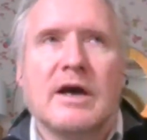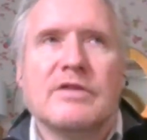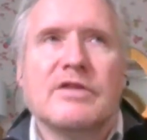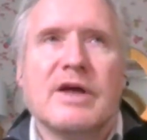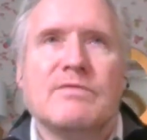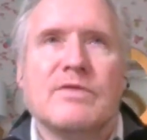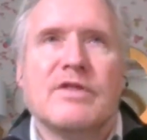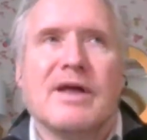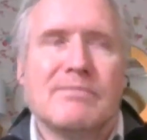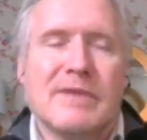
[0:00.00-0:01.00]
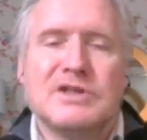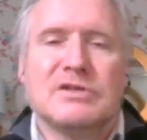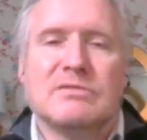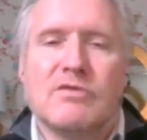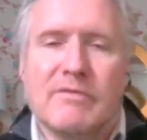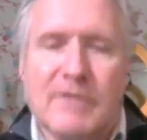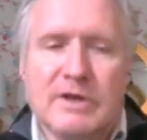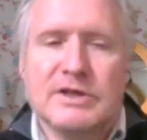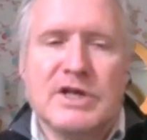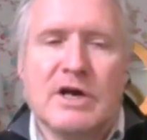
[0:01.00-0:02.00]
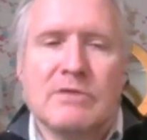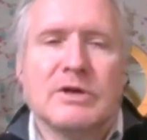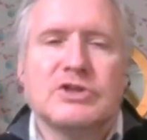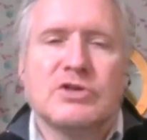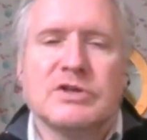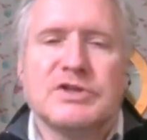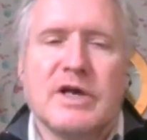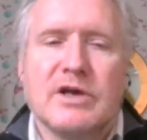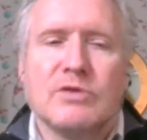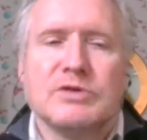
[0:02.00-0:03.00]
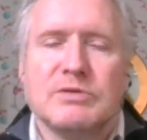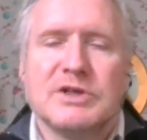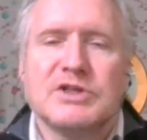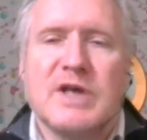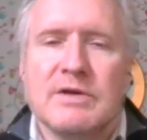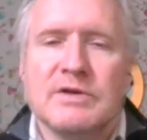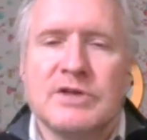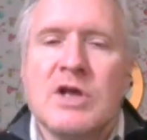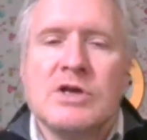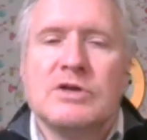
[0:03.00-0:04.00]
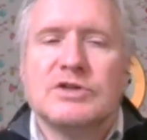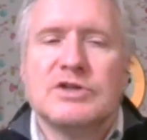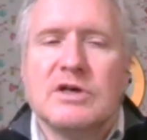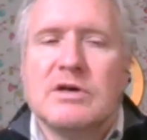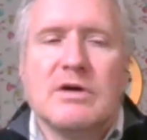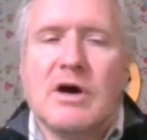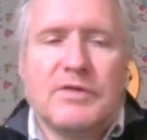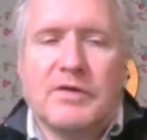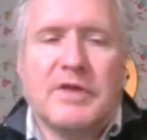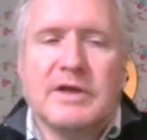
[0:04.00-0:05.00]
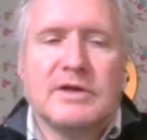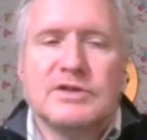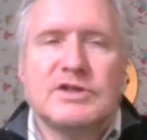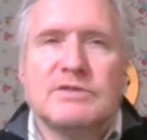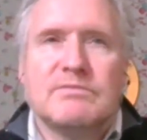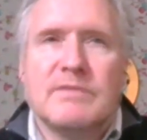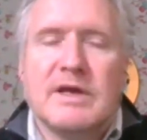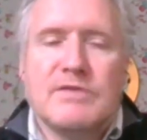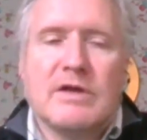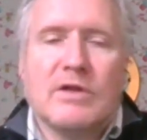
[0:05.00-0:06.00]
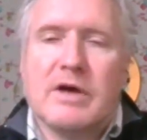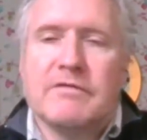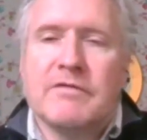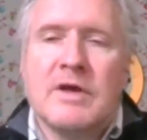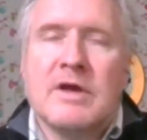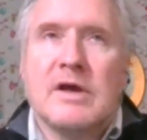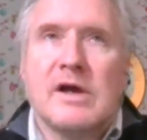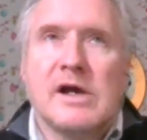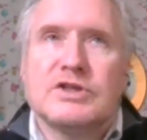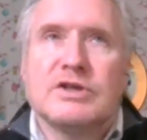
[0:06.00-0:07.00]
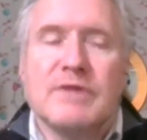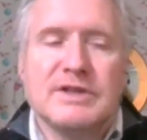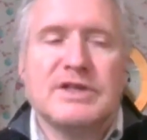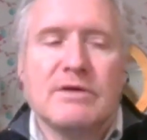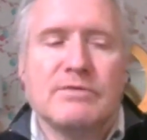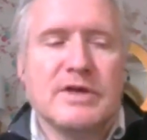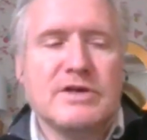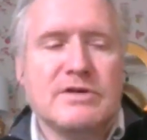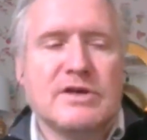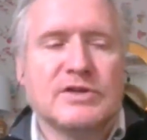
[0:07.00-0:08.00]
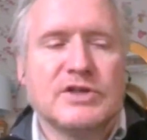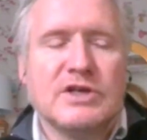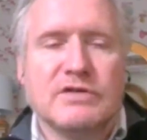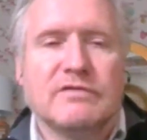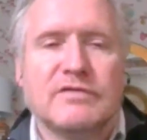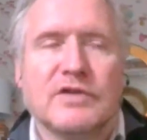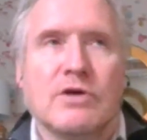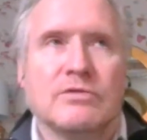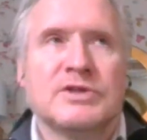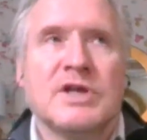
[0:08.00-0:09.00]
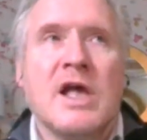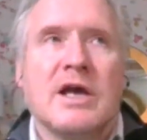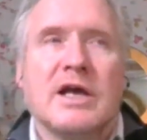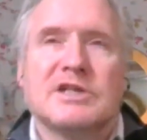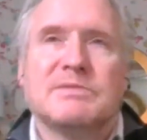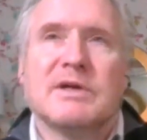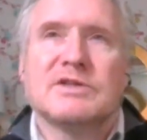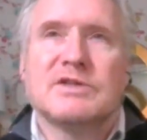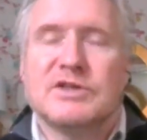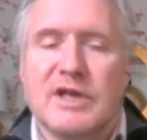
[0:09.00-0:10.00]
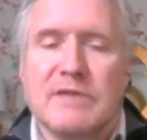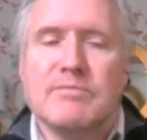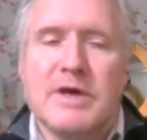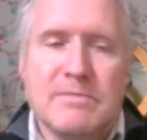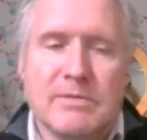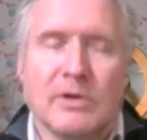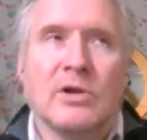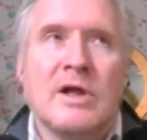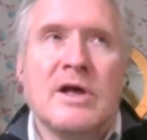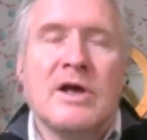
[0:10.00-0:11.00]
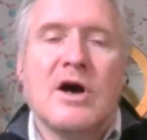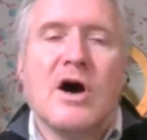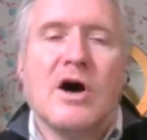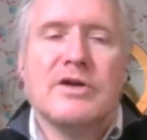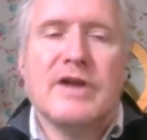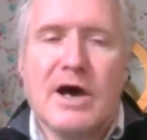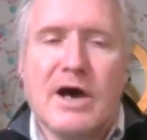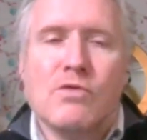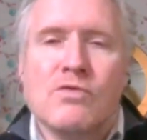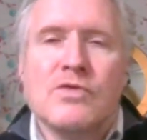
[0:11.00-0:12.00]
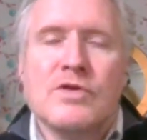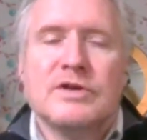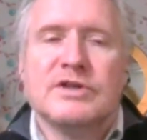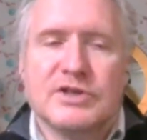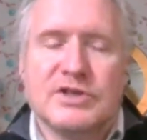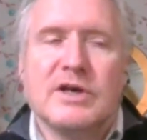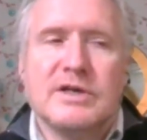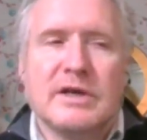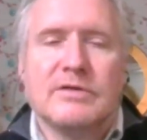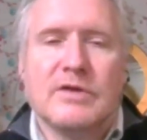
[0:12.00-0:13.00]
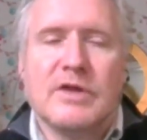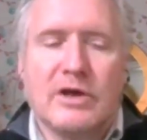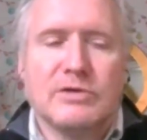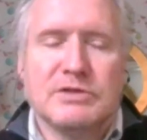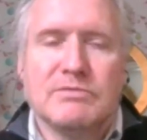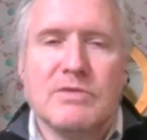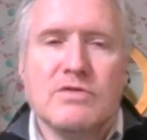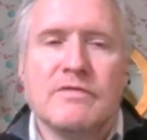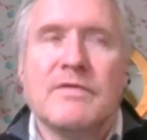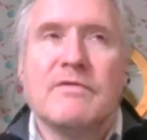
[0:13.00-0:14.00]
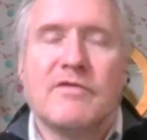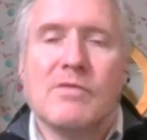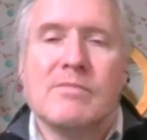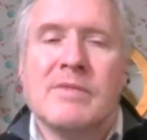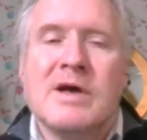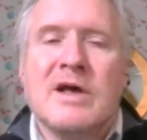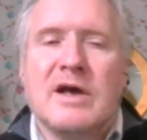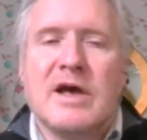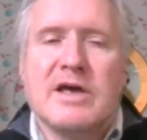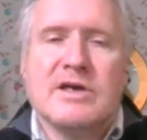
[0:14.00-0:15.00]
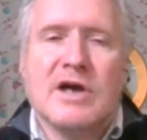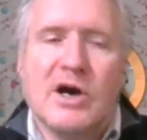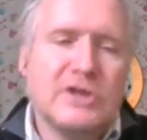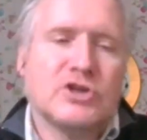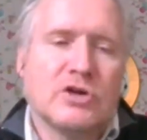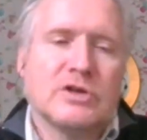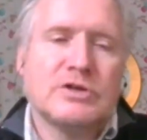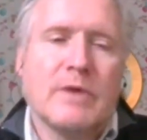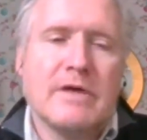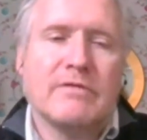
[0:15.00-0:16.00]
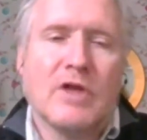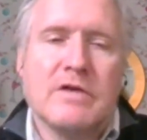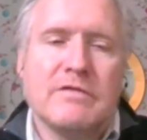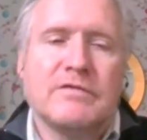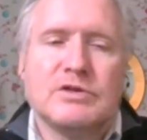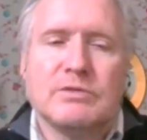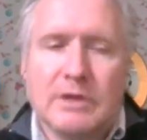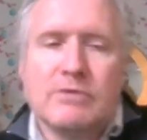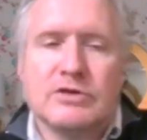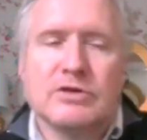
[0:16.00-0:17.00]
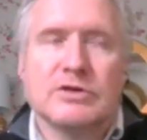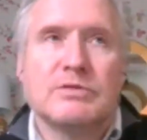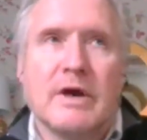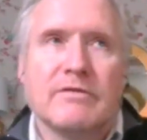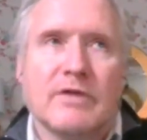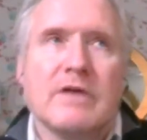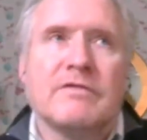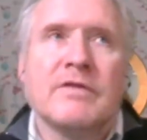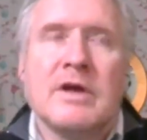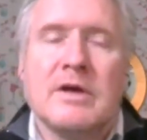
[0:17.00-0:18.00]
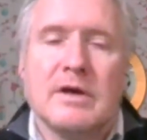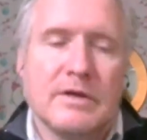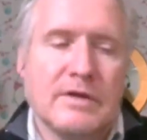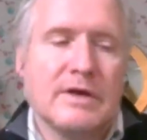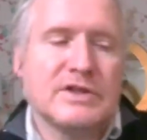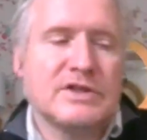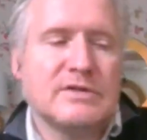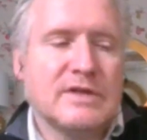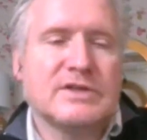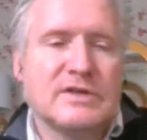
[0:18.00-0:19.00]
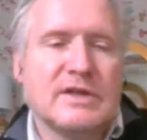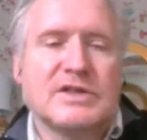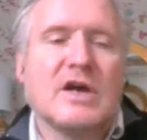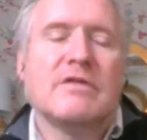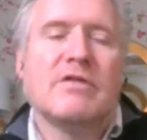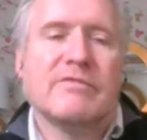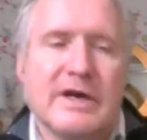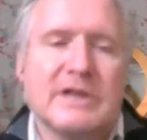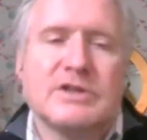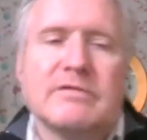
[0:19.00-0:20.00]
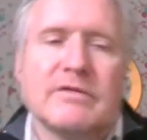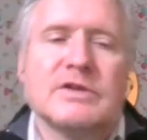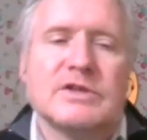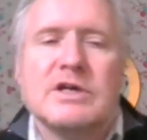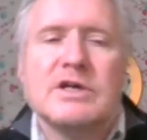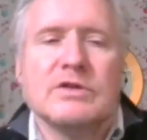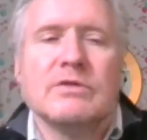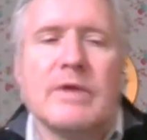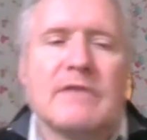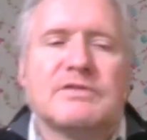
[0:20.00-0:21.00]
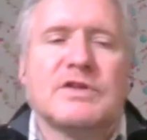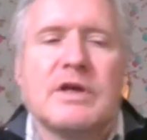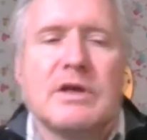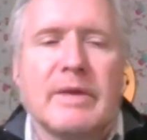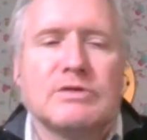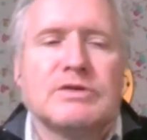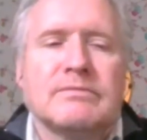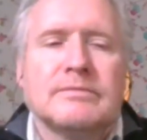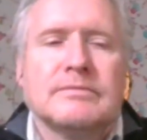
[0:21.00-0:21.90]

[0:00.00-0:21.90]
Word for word: And then that makes them revise how much trust they're going to extend to other things in their life. And so that's how the contagion flows. It's because the same people are now deciding that they're going to move from a high trust way of life to a low trust way of life. And that's that's that's kind of the vector of contagion that we have to think about.